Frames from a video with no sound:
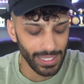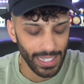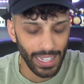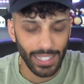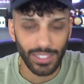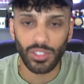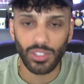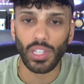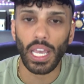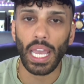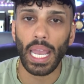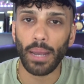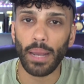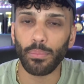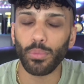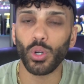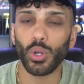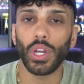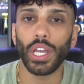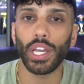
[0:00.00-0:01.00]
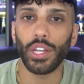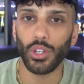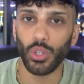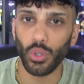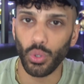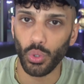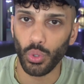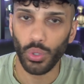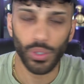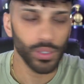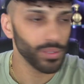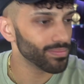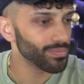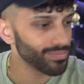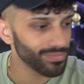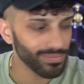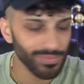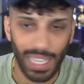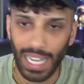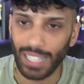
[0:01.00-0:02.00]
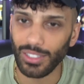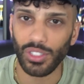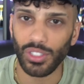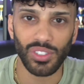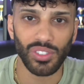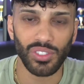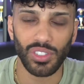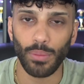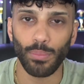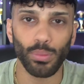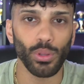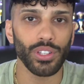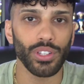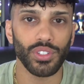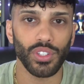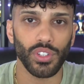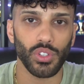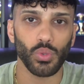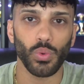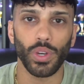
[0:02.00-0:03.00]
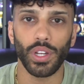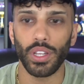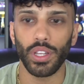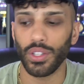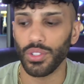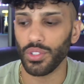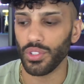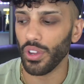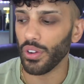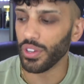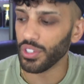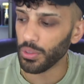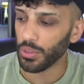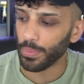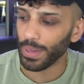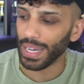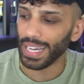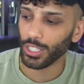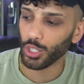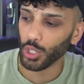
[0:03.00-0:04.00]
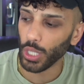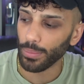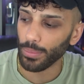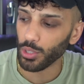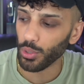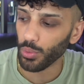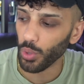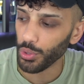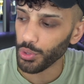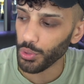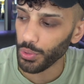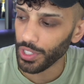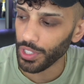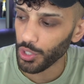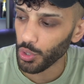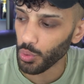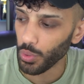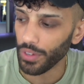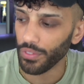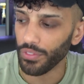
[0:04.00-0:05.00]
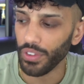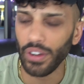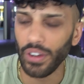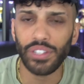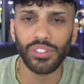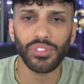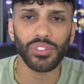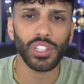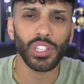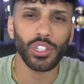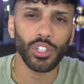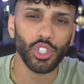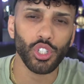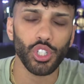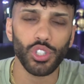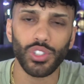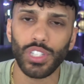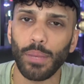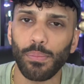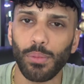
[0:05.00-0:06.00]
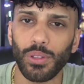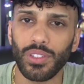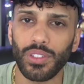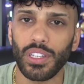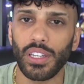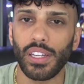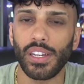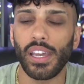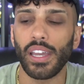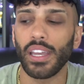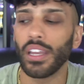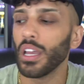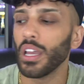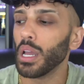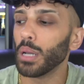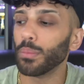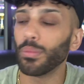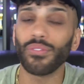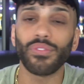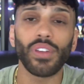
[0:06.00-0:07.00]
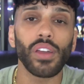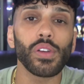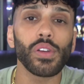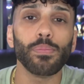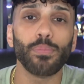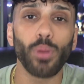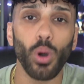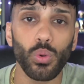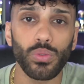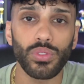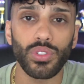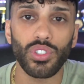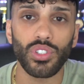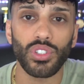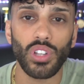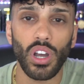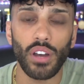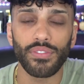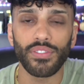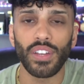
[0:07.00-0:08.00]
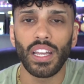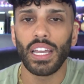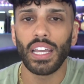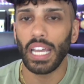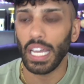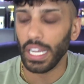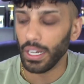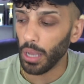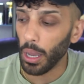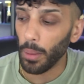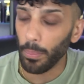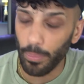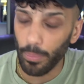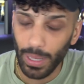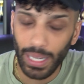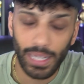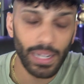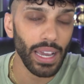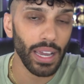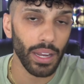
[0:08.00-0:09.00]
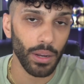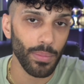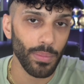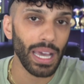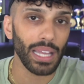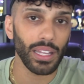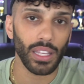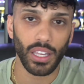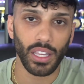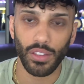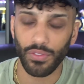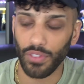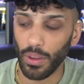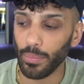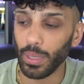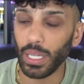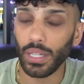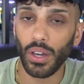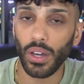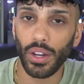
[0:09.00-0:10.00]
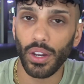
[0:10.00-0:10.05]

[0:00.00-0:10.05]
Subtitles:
dense amber and oud. That's as simple as this one is. There is a backdrop to rose with this one. Very signature type of DNA, but very potent stuff and a bit animalic, if I'm being